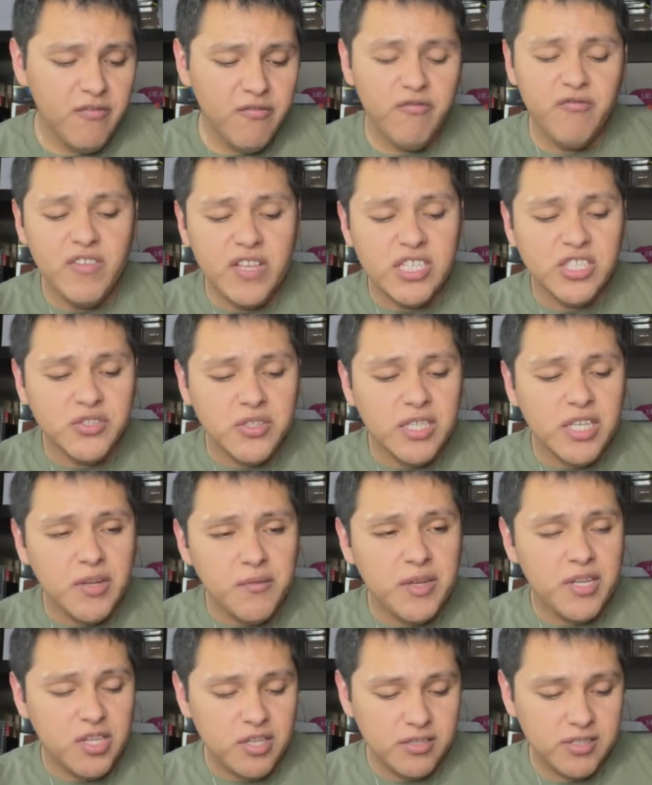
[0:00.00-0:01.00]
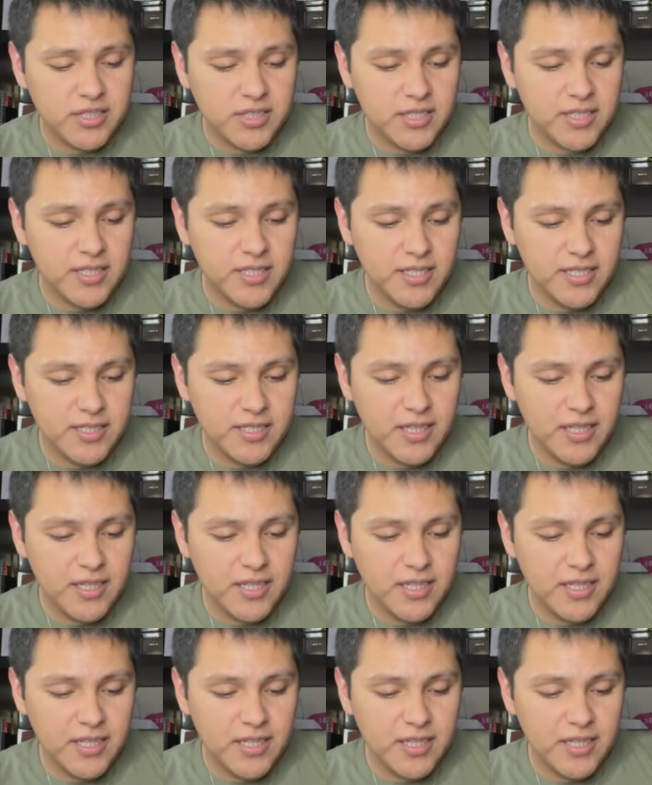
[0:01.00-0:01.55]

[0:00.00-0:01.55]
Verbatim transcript: visually reduces,